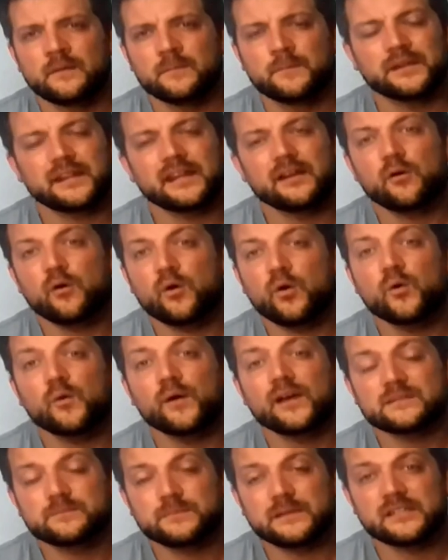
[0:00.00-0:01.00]
But there will
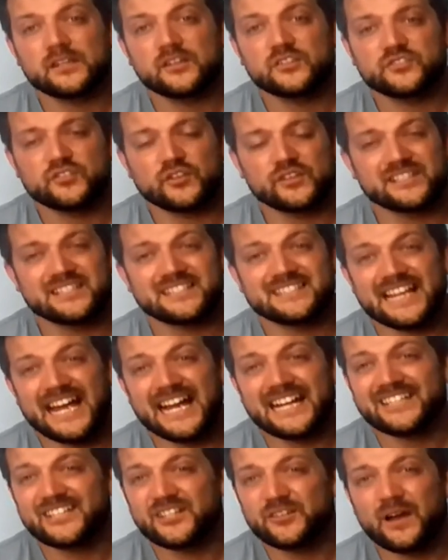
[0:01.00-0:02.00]
always be those choices.
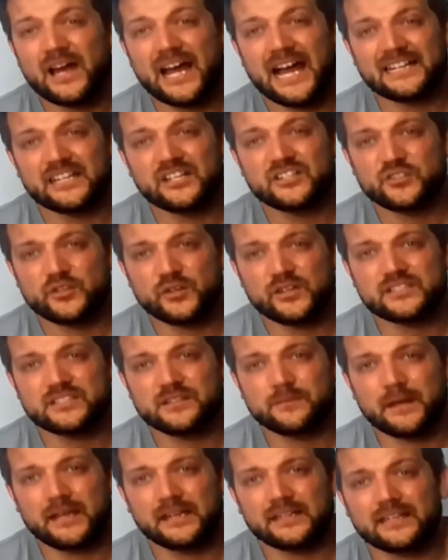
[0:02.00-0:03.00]
Daniel had a choice
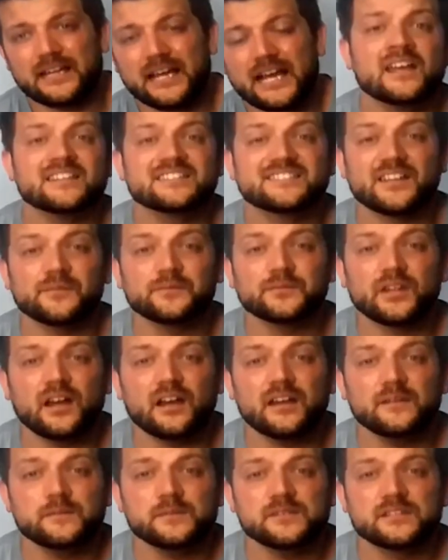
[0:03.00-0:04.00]
to make.
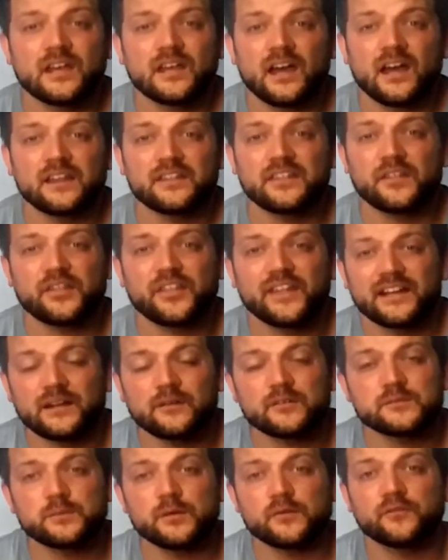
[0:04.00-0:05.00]
Sometimes the thing that
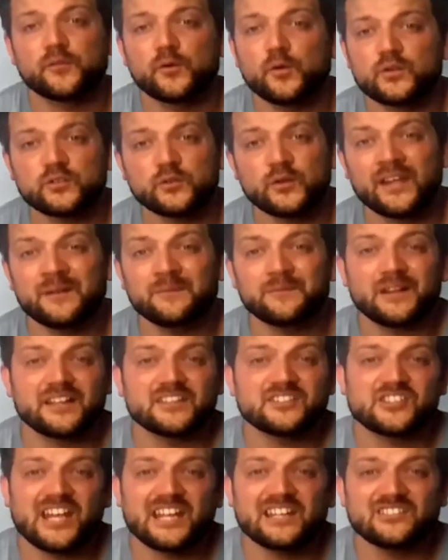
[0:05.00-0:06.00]
was put forward to him,
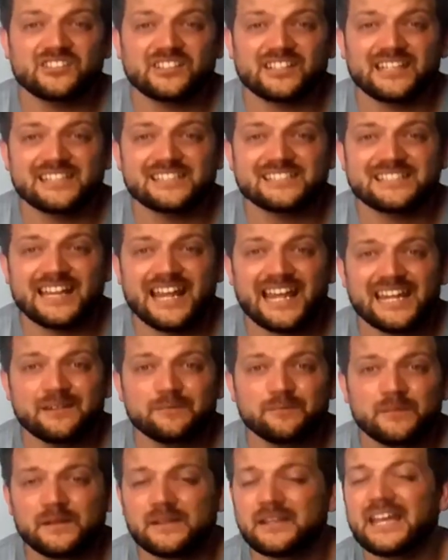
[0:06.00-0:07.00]
like changing his
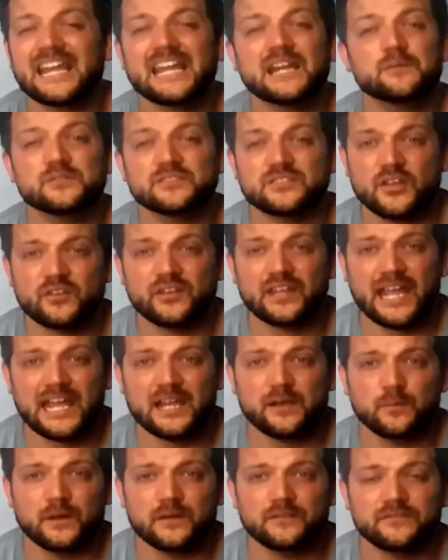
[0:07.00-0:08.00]
name, he was
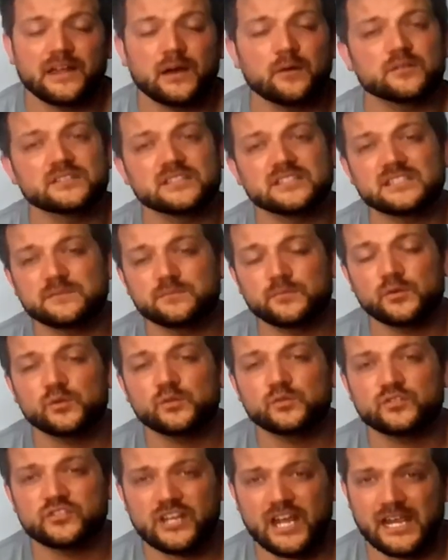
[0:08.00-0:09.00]
okay with. That was a
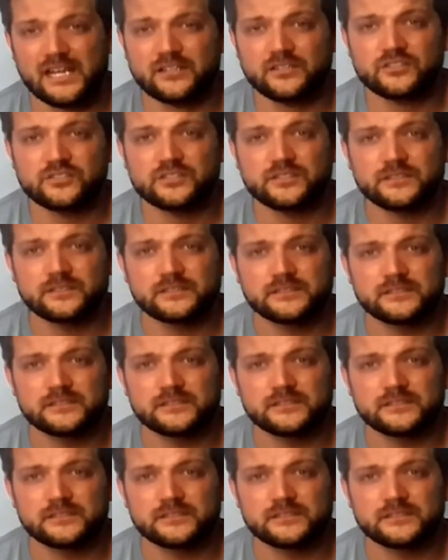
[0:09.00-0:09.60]
small change.